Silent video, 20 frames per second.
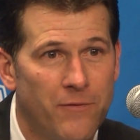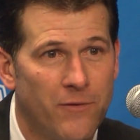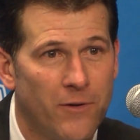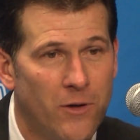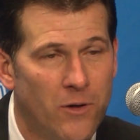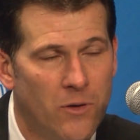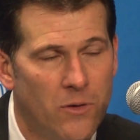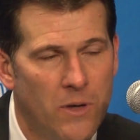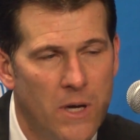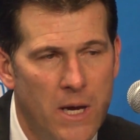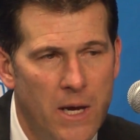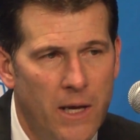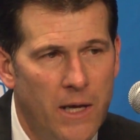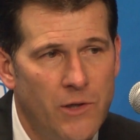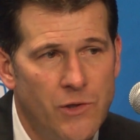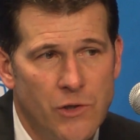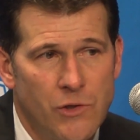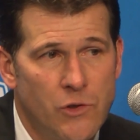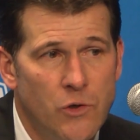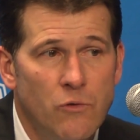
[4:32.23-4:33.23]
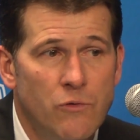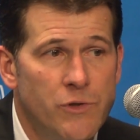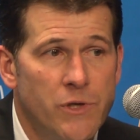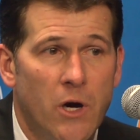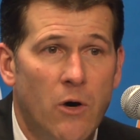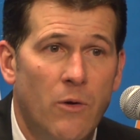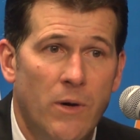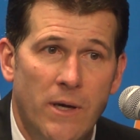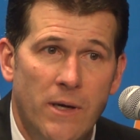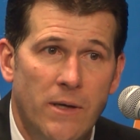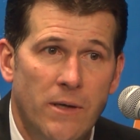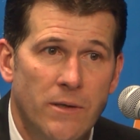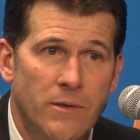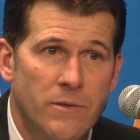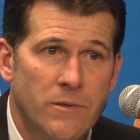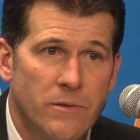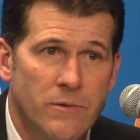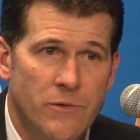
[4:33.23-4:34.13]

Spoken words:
So it's just who Zoe is.